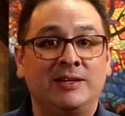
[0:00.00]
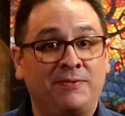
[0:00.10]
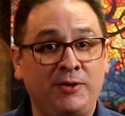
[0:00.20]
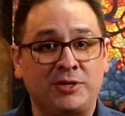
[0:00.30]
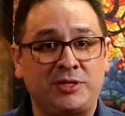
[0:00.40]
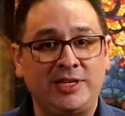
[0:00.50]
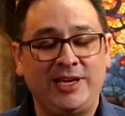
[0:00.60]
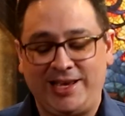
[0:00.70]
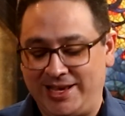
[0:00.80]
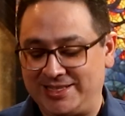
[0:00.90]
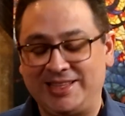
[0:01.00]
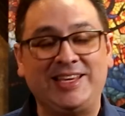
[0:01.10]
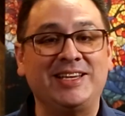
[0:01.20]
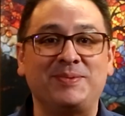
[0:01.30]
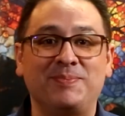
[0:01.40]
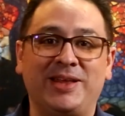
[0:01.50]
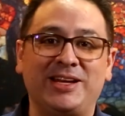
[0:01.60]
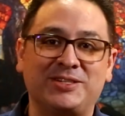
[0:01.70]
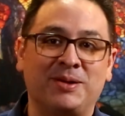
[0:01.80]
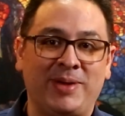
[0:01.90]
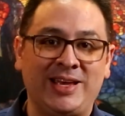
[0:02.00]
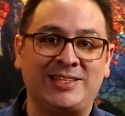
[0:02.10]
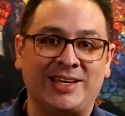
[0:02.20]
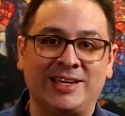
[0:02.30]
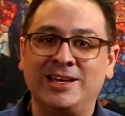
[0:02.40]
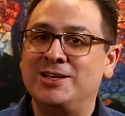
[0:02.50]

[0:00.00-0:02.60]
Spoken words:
First, isn't this miniature amazing?